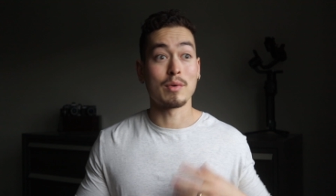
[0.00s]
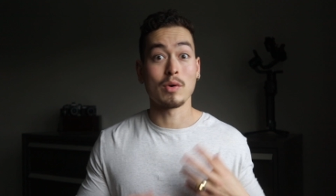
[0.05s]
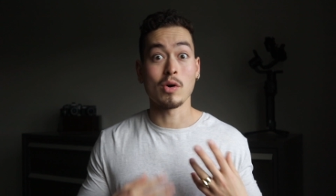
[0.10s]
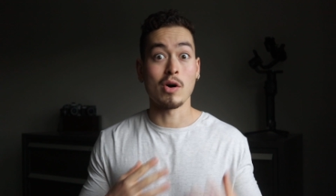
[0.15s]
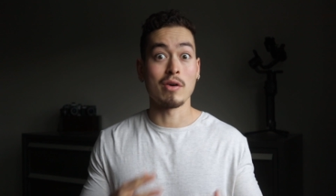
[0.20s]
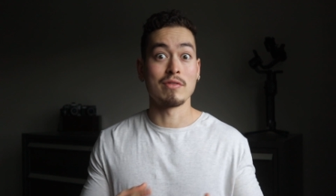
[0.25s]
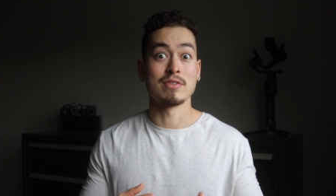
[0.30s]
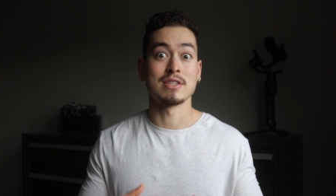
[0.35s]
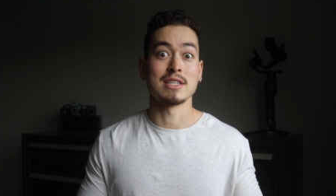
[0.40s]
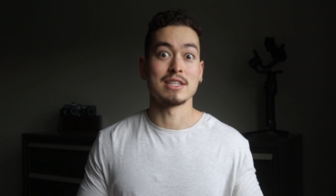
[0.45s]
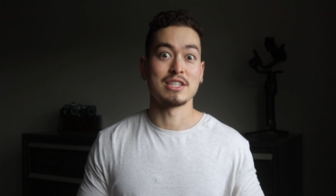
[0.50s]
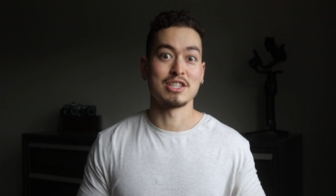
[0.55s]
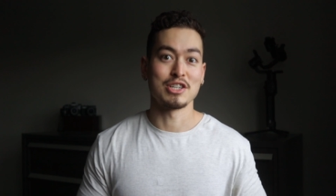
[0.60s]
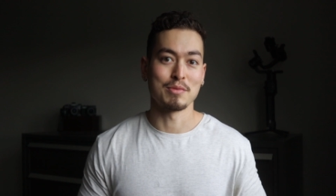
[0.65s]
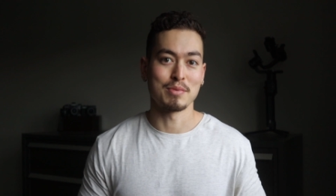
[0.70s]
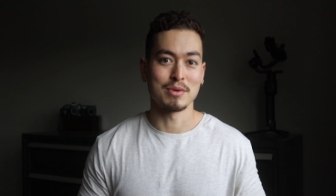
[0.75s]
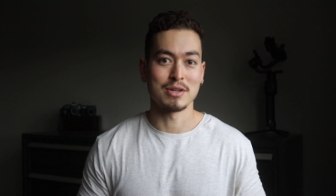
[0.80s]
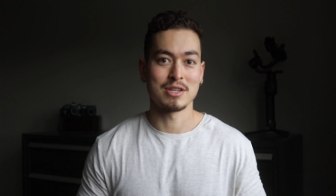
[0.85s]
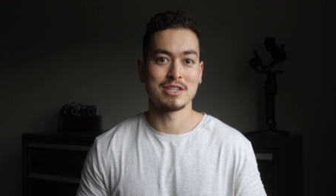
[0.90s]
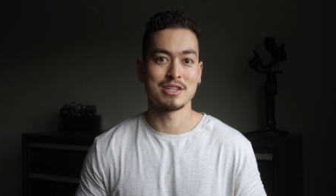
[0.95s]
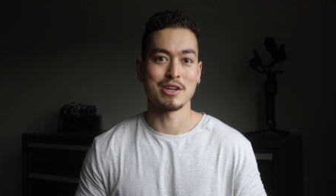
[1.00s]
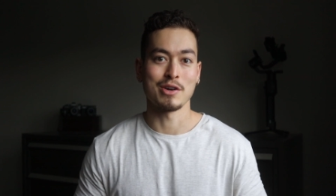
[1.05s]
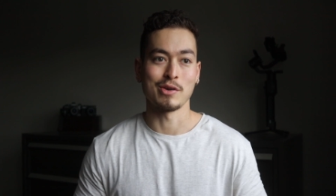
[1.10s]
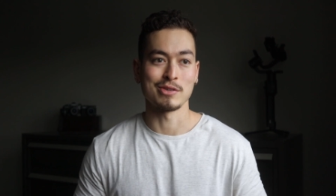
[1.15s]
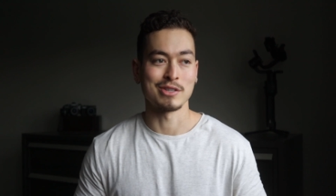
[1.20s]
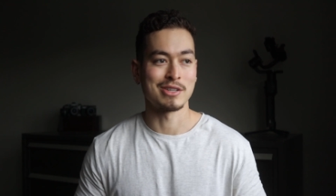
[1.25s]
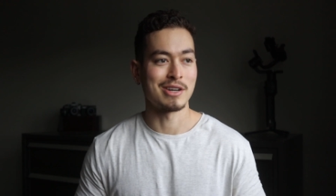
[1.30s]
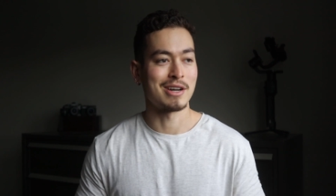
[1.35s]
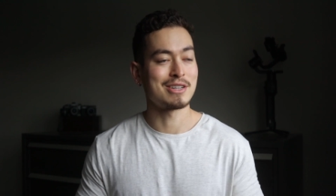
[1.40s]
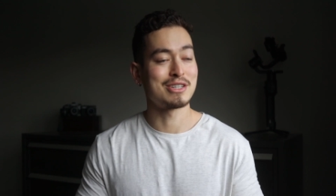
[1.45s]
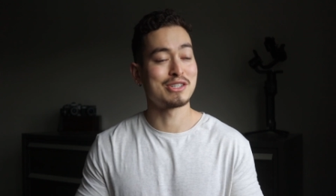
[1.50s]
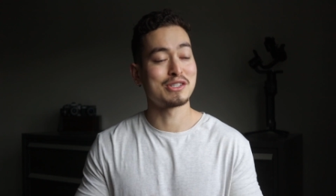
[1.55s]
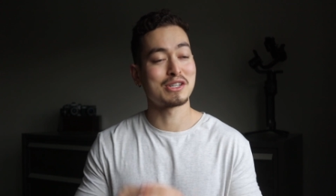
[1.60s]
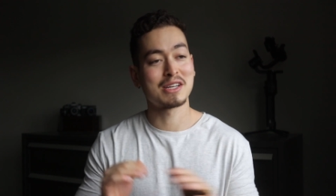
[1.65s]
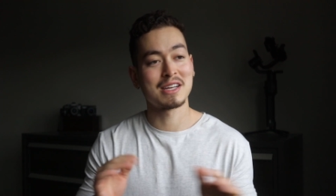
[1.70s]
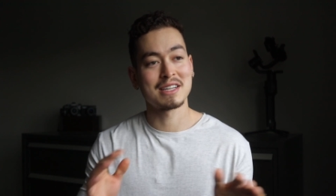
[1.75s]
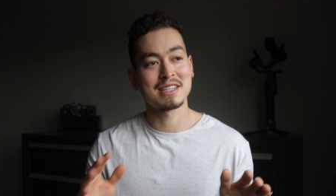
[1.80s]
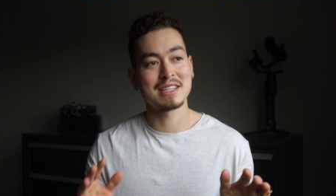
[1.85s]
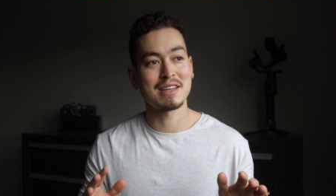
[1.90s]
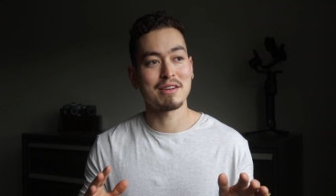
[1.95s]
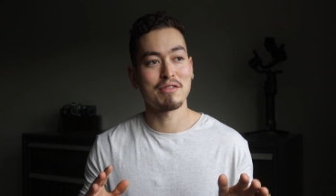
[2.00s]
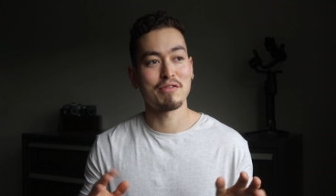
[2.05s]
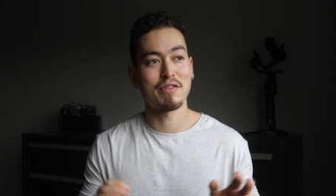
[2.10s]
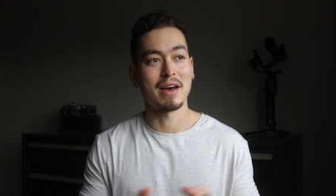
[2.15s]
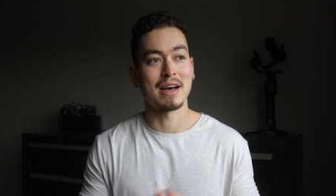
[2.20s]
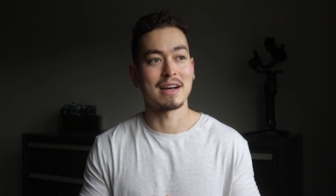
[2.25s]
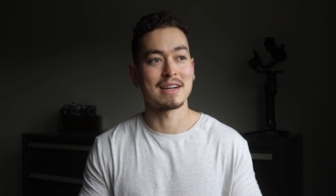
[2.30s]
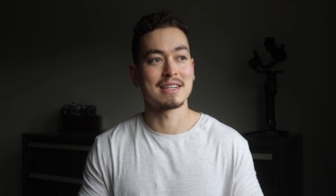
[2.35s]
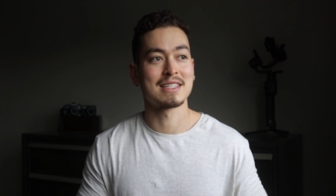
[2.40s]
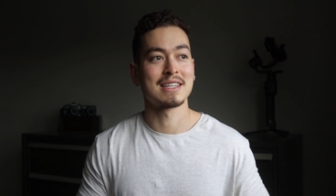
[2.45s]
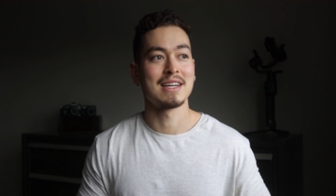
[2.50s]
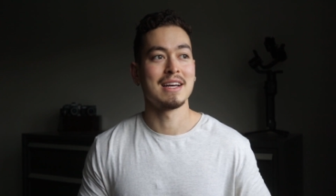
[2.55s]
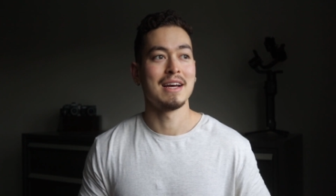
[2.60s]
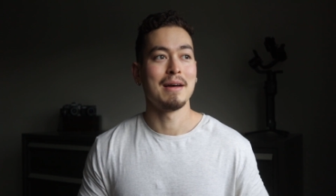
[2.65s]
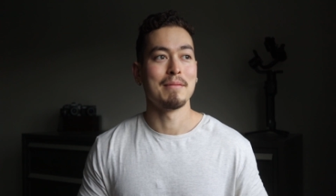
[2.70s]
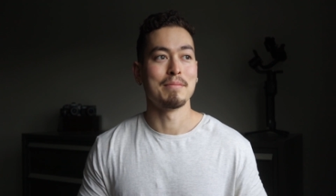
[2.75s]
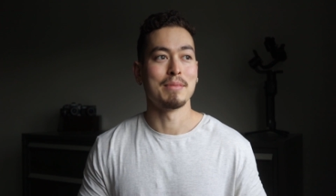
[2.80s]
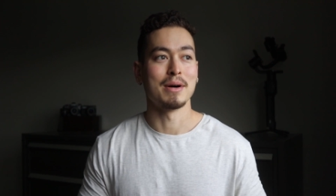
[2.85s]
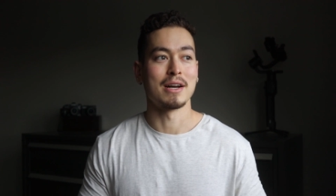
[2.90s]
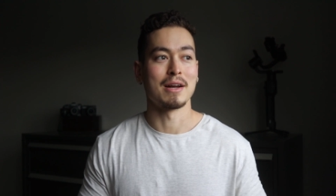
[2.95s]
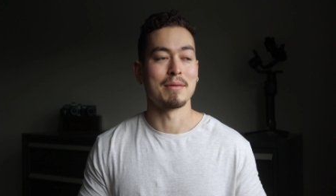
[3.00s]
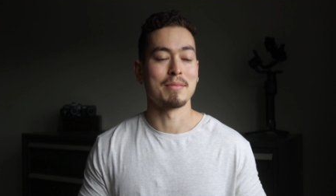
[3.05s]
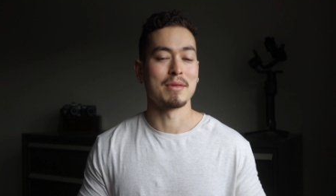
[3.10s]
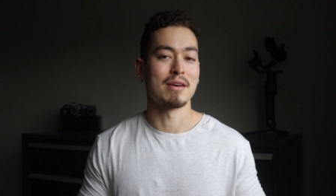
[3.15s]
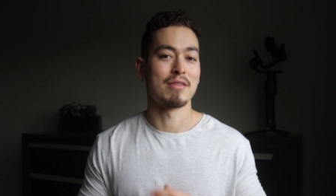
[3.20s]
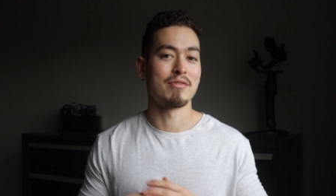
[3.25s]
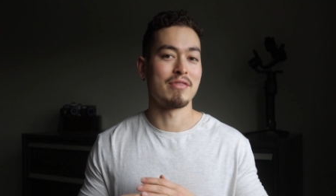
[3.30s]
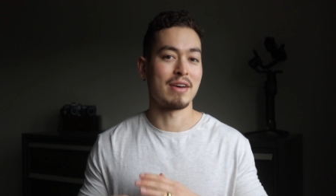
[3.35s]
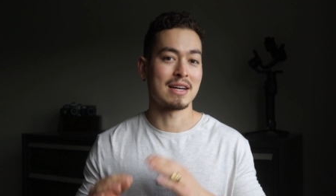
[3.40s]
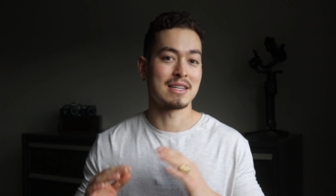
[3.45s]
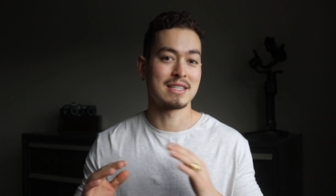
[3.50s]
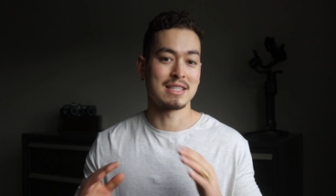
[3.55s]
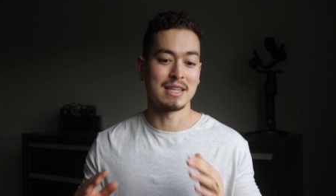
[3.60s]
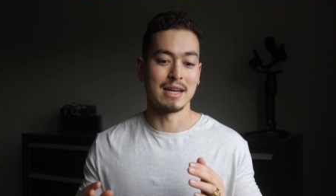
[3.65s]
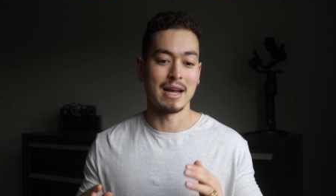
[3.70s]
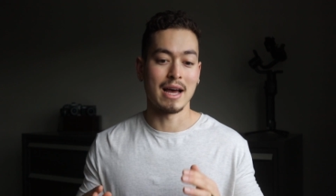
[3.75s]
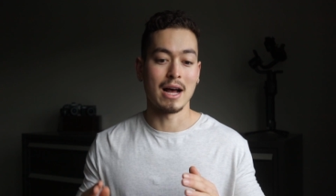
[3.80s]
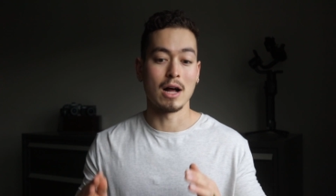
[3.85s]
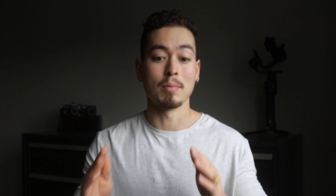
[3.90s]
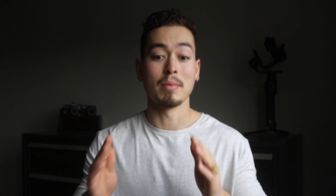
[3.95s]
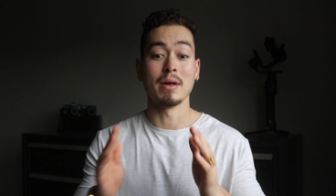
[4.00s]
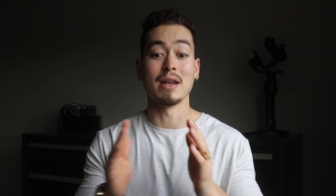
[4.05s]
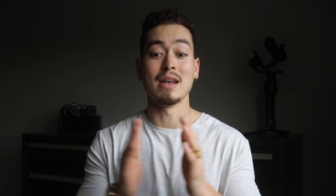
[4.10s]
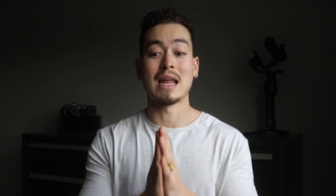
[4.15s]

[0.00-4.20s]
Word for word: were obviously super stoked, not just because the effects, but um, the effects did help.